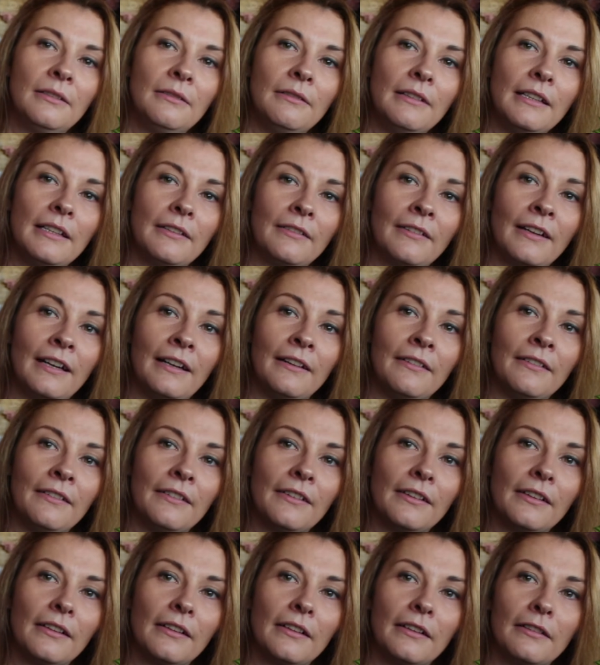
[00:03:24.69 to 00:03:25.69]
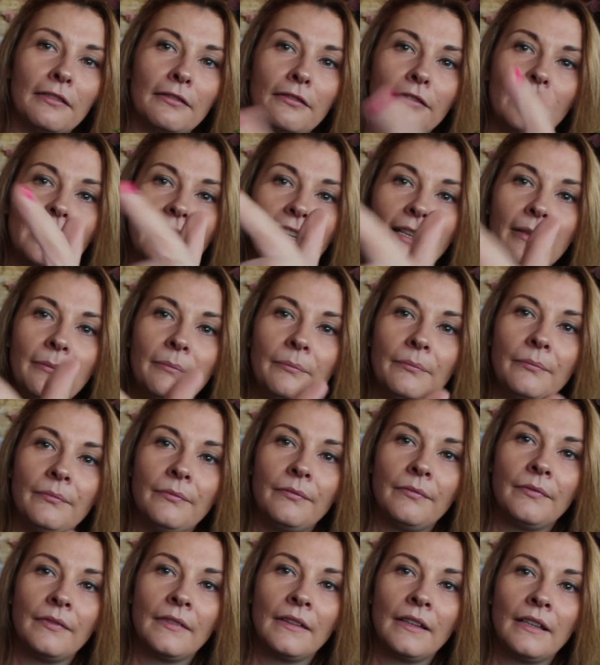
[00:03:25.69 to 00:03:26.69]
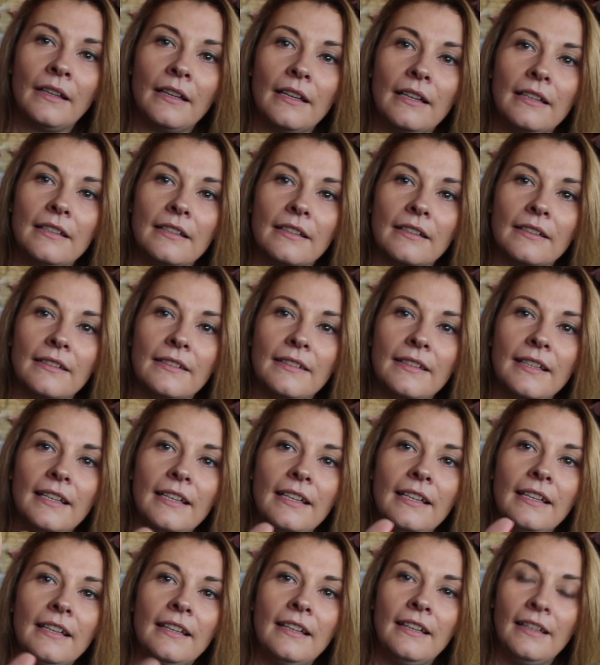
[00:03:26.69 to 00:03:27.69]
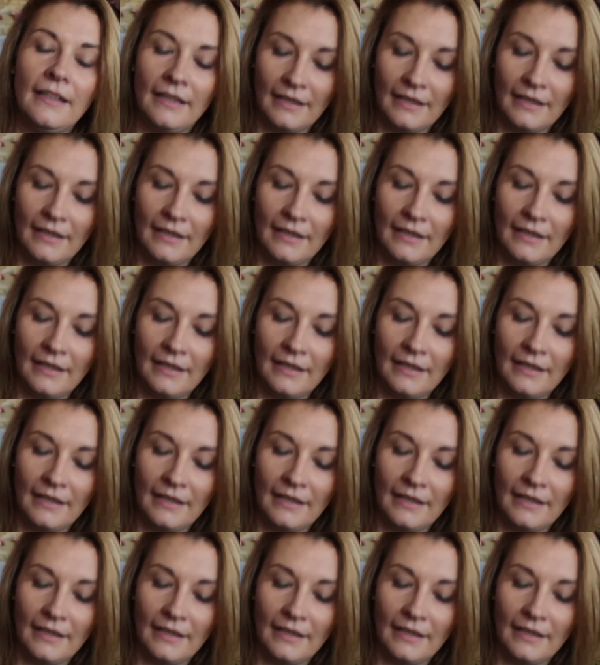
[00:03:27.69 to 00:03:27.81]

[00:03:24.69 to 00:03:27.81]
went around the frame, as you can see.